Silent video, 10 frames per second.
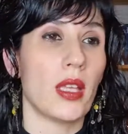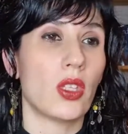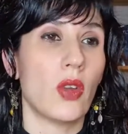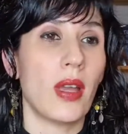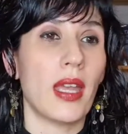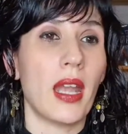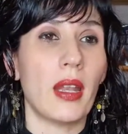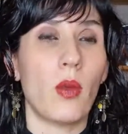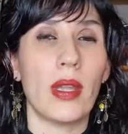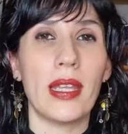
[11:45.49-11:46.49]
So again,
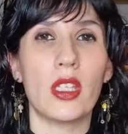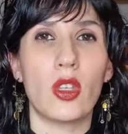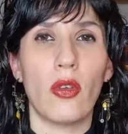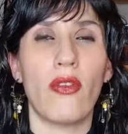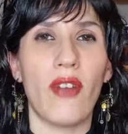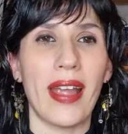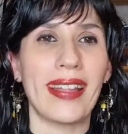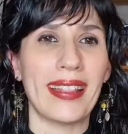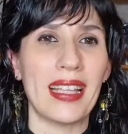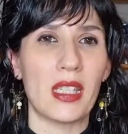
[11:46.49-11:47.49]
we need to
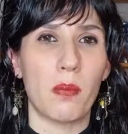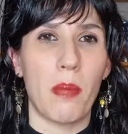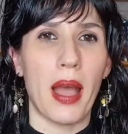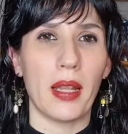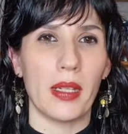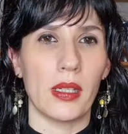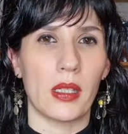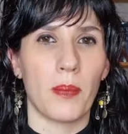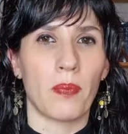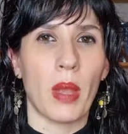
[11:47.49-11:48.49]
find this balance.